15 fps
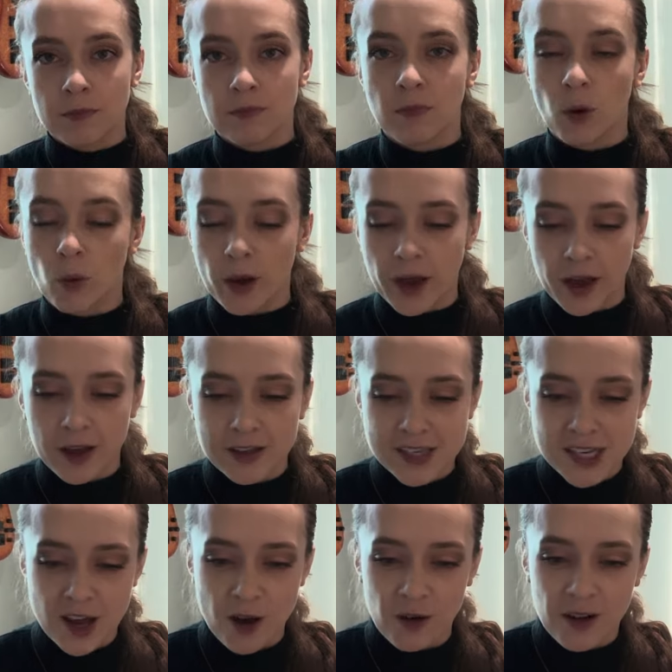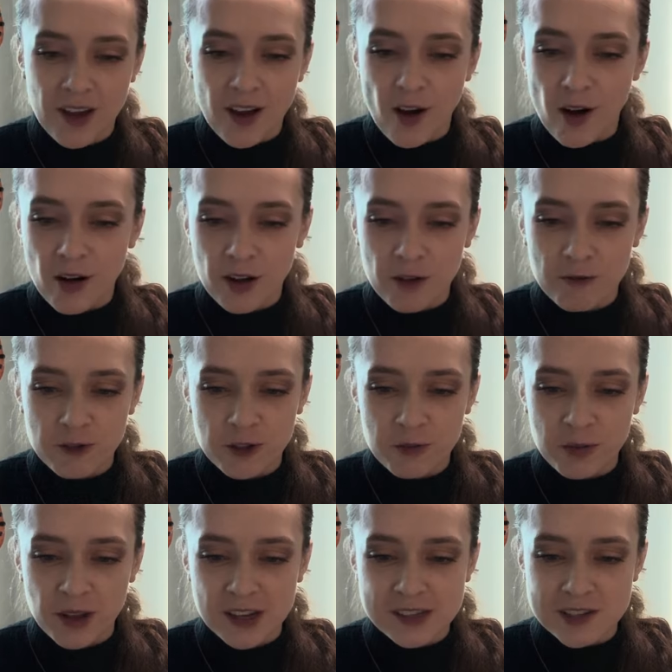Okay, so all over the
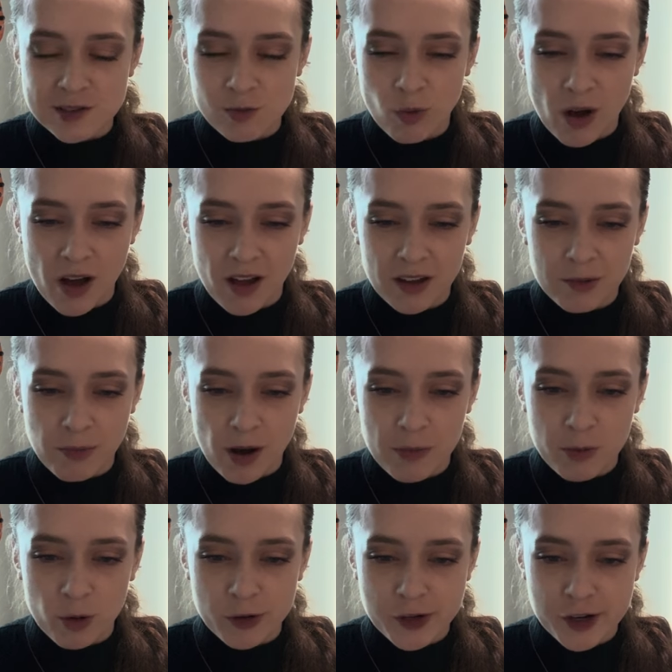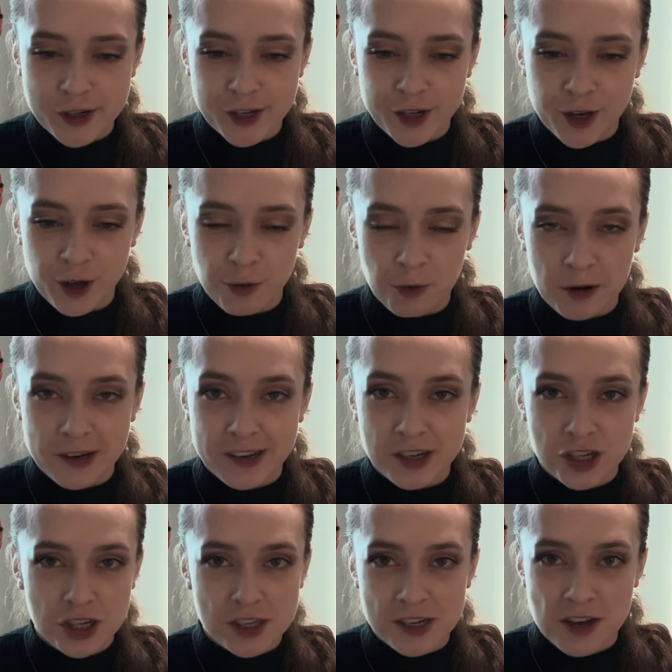place as well in pop culture. It's a good one to
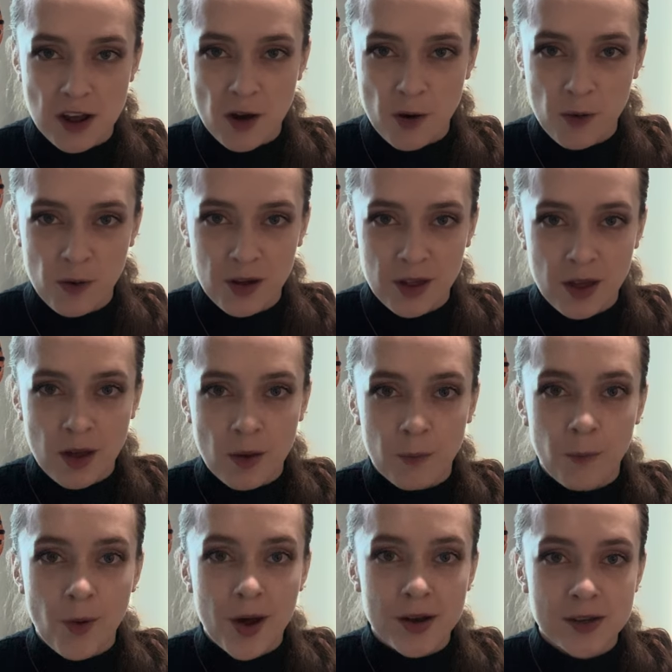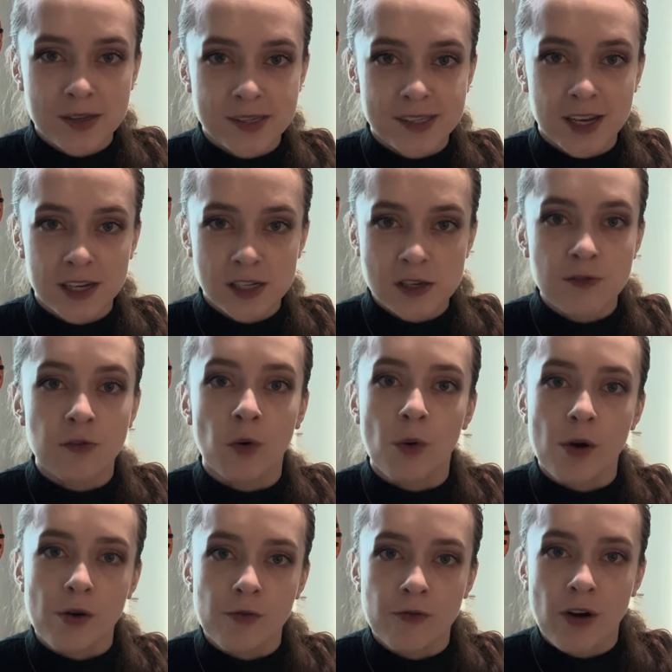just know. 1, 6, 4,
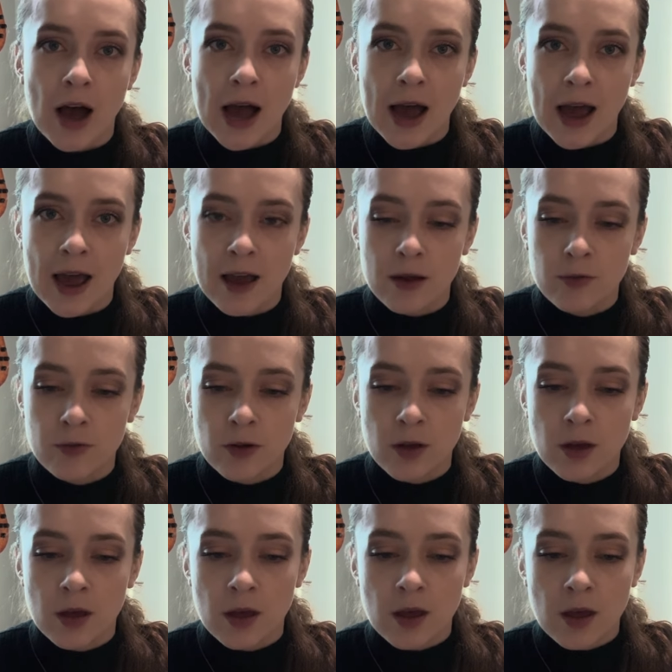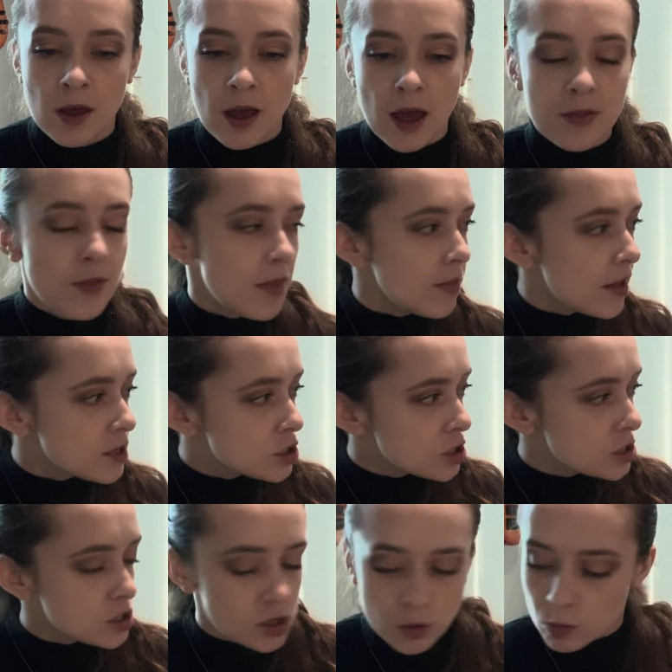5. And then let's
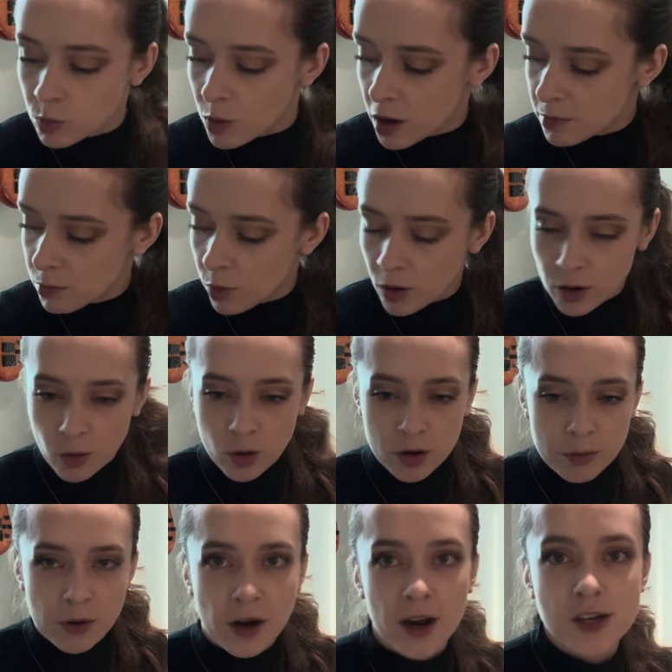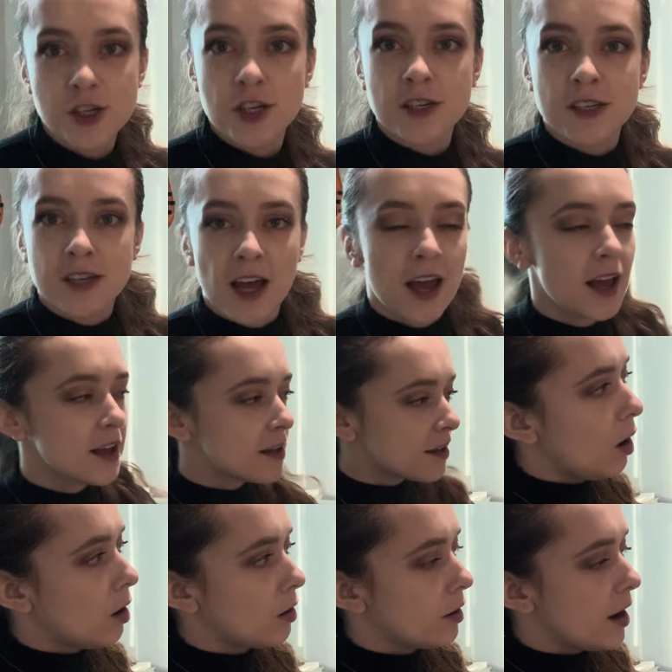just do one more chord progression today.
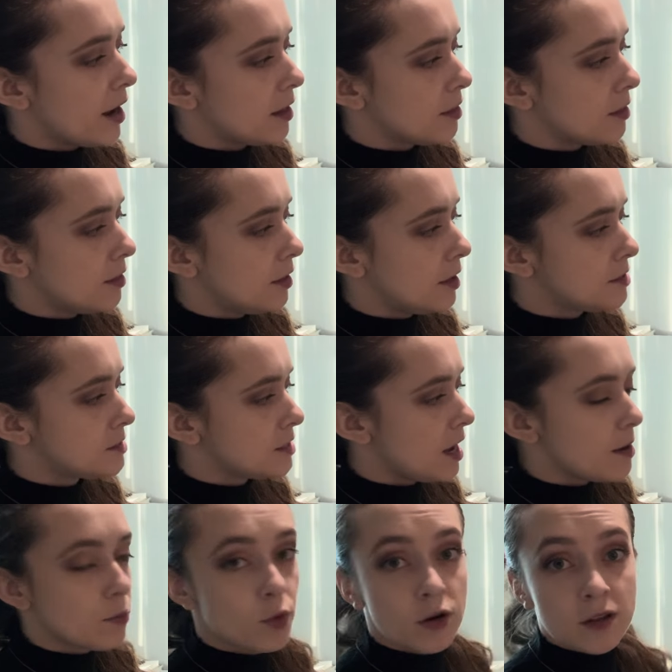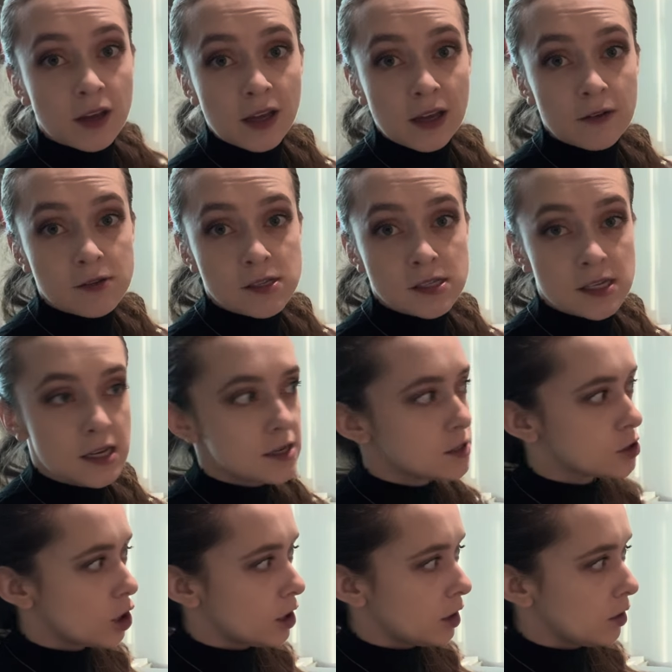All right, this time we're in the key of C,
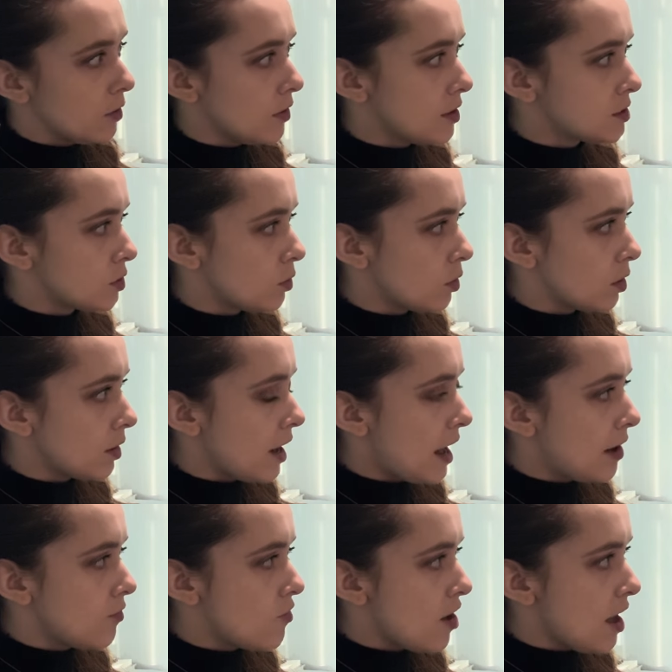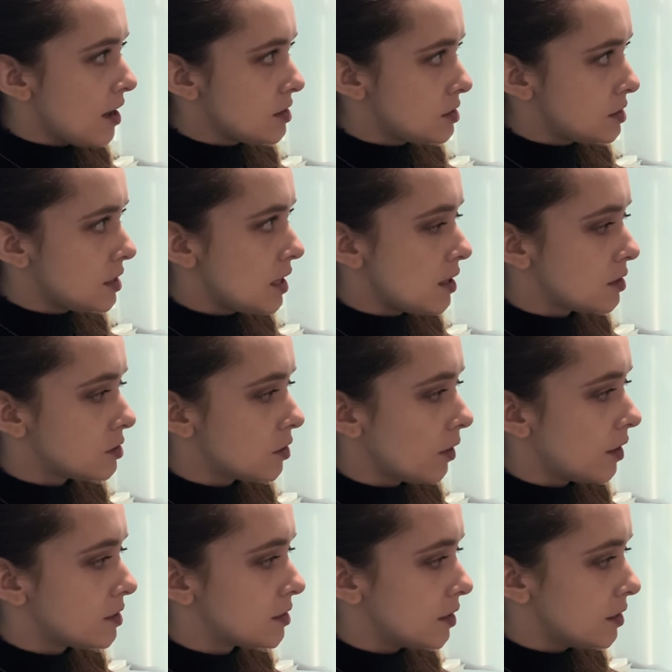starting on this chord, F, A, C. So
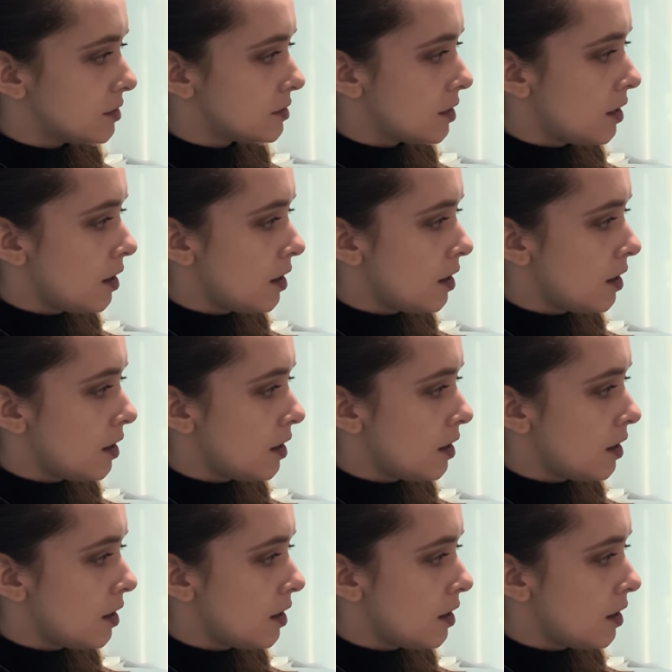this is